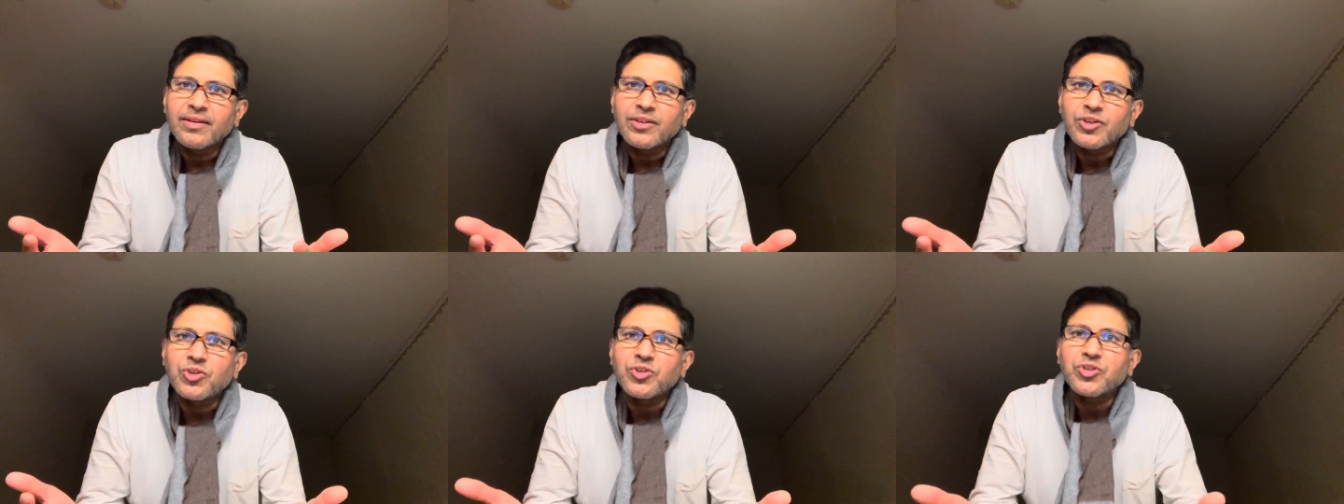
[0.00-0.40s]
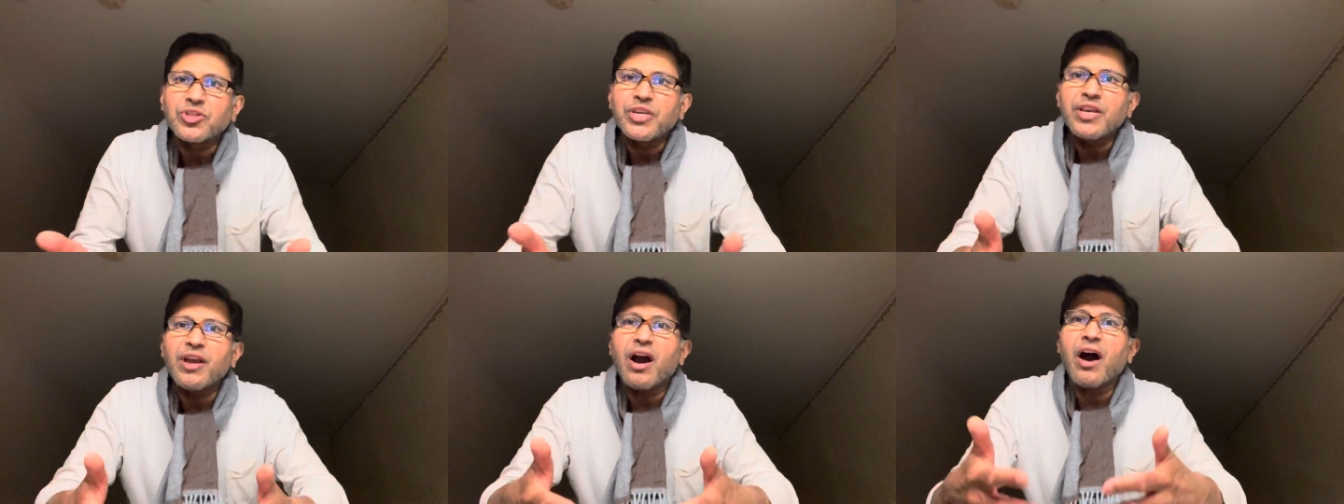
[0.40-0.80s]
to
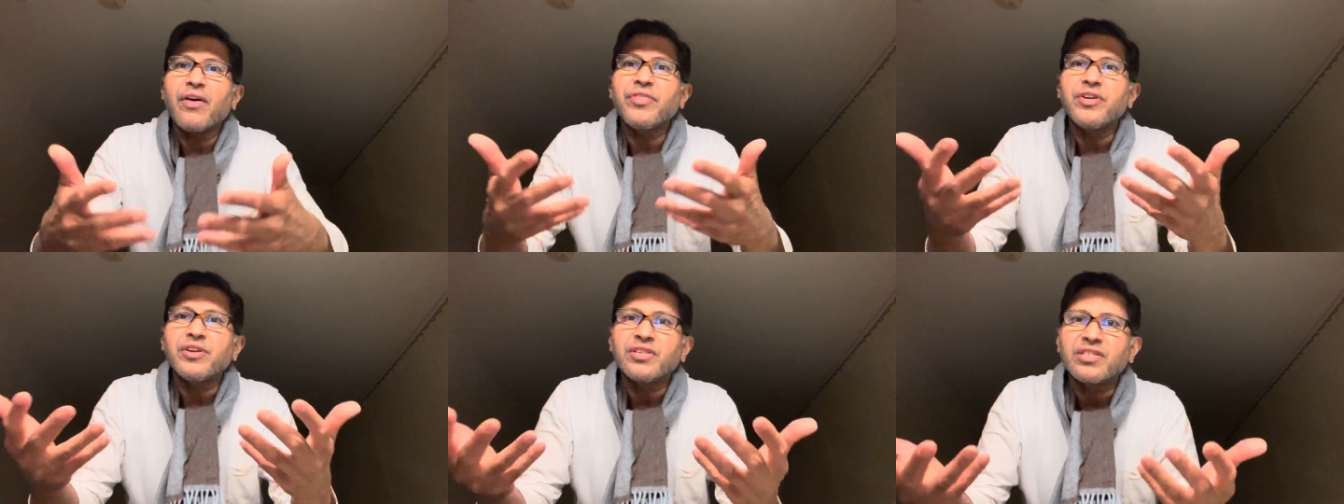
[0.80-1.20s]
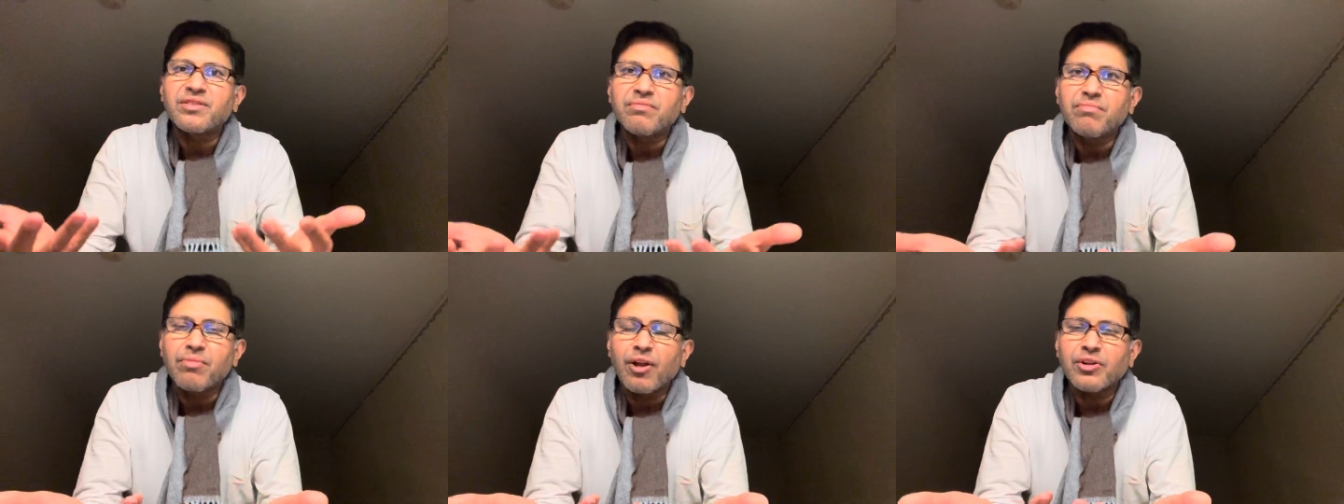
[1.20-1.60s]
see others
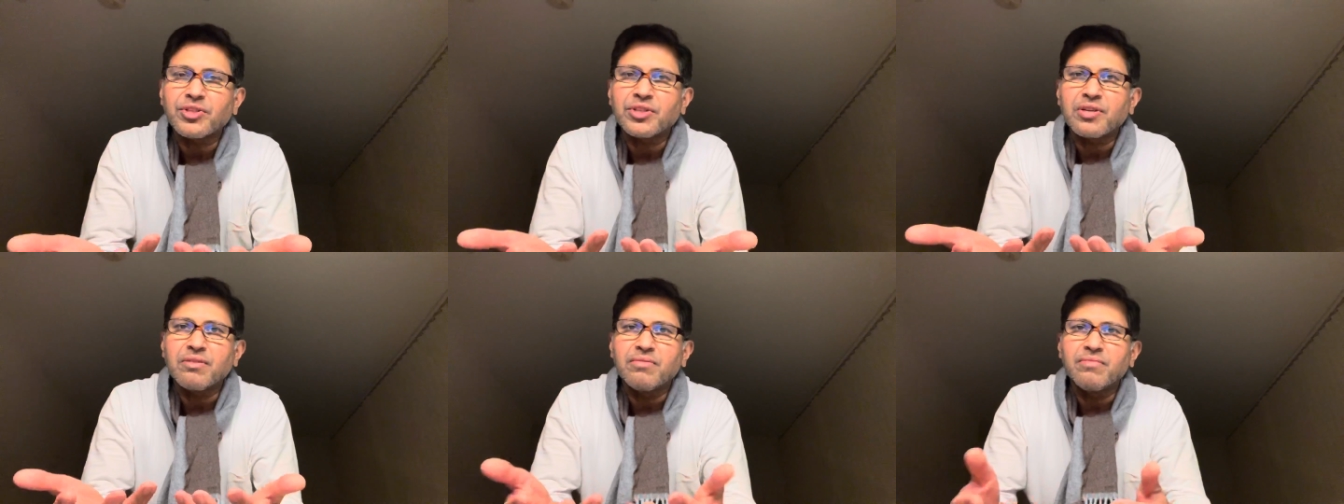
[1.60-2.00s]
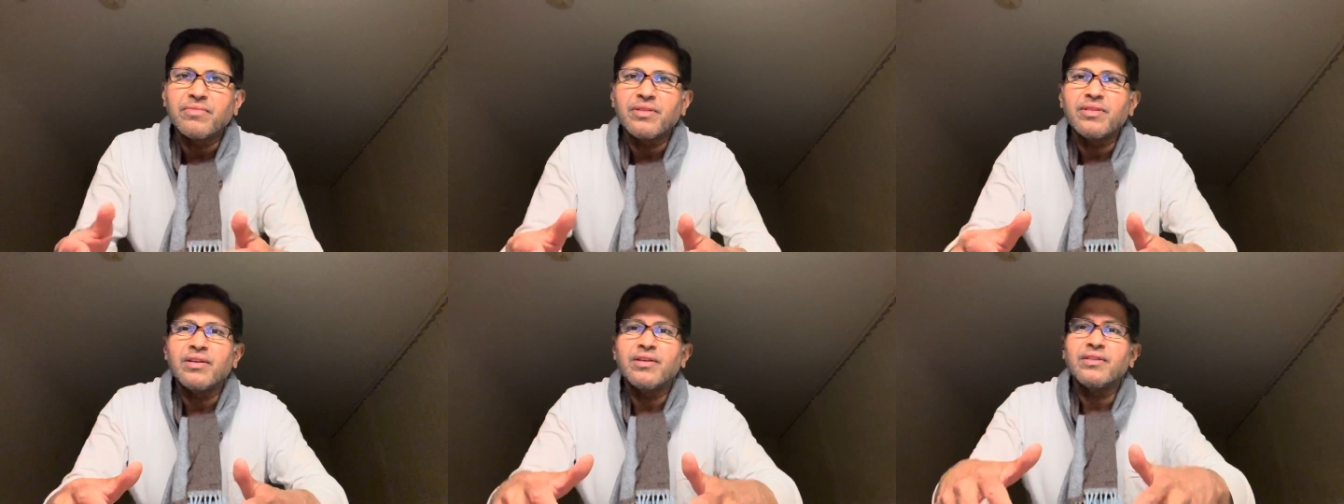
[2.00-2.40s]
blossom,
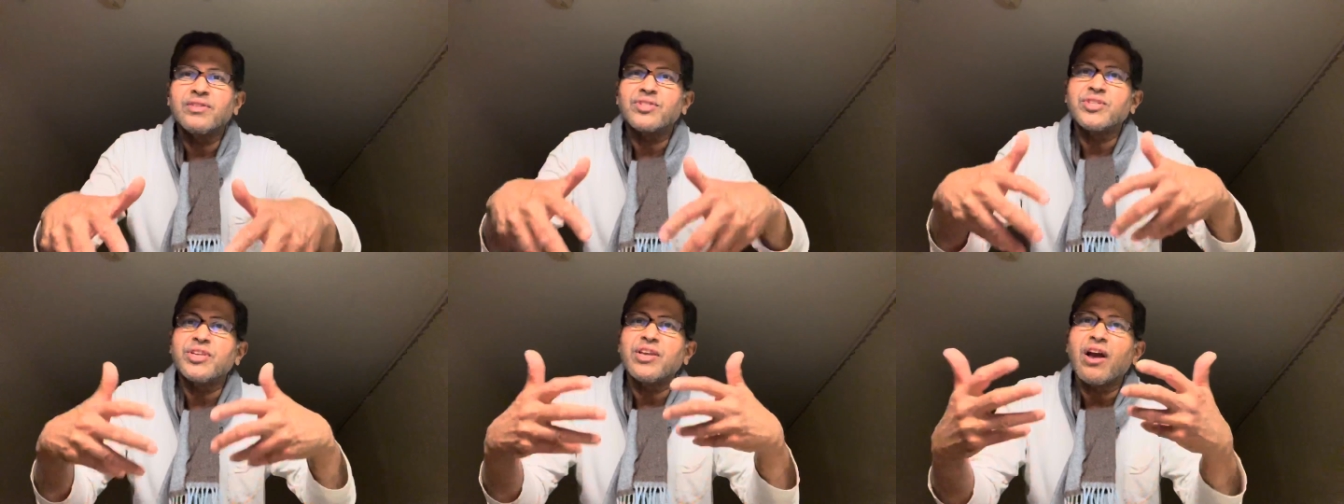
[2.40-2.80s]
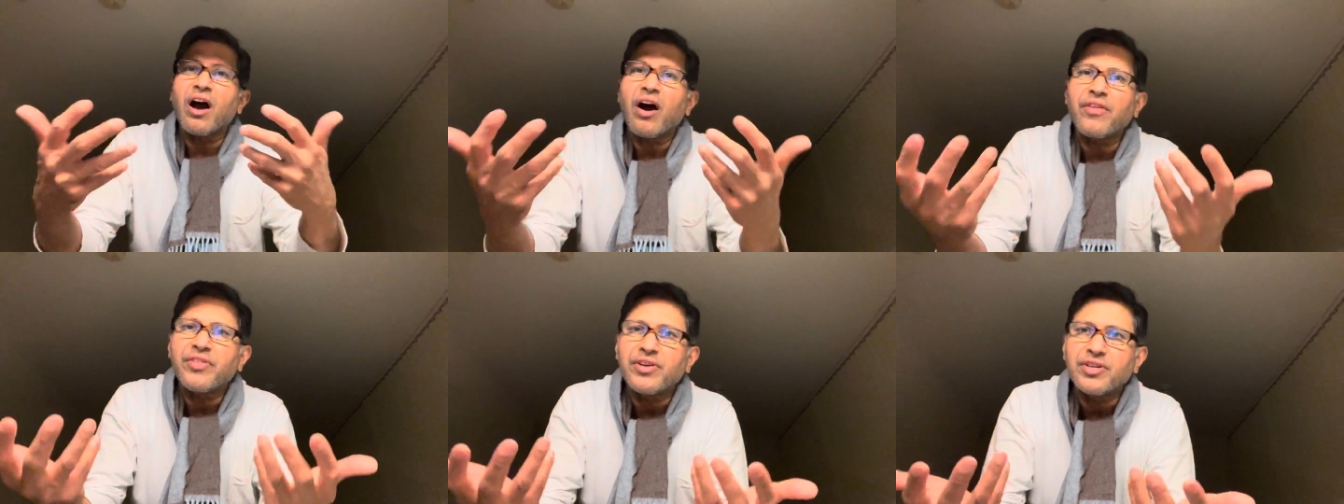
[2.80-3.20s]
see
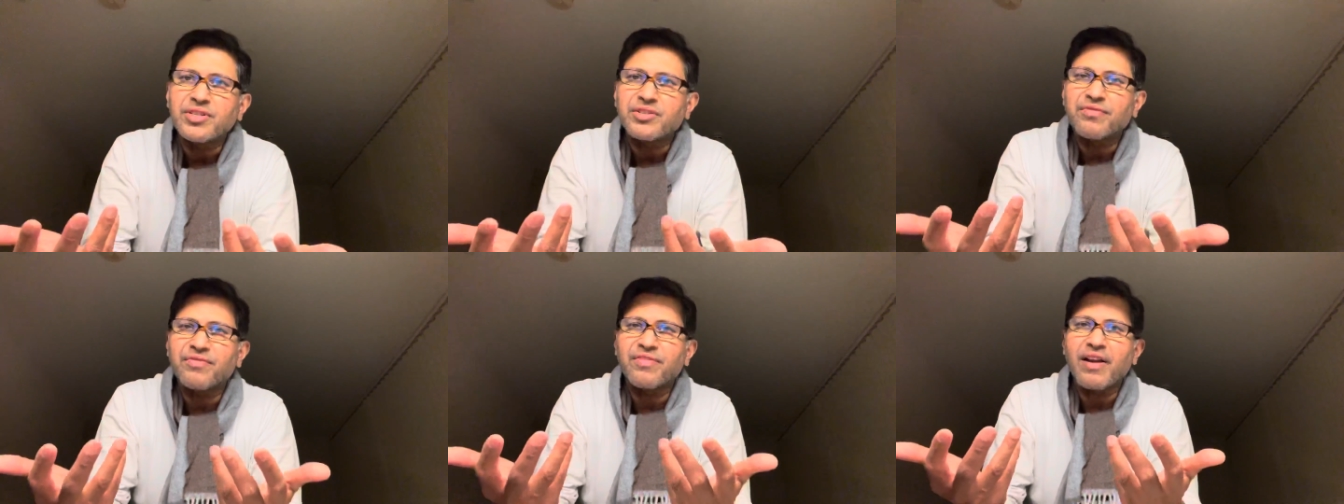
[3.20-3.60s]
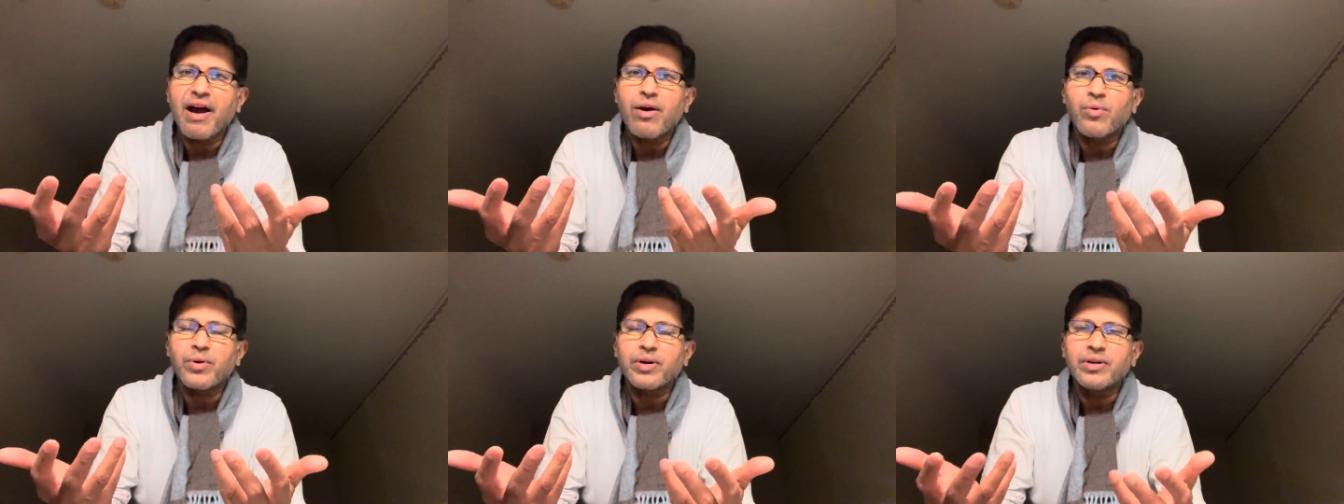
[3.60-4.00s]
others
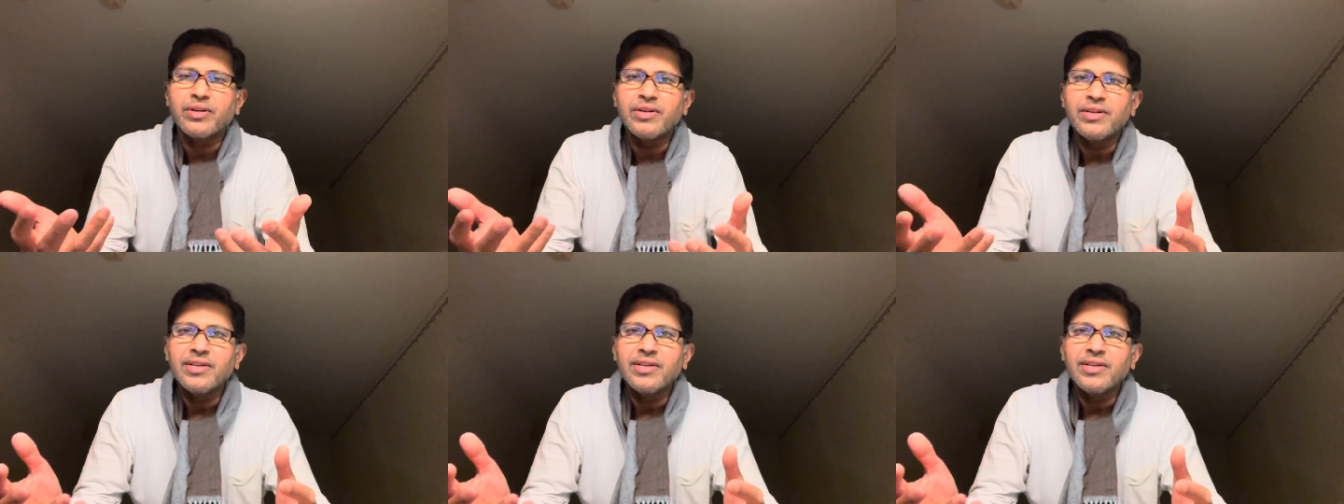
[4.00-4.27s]
flower,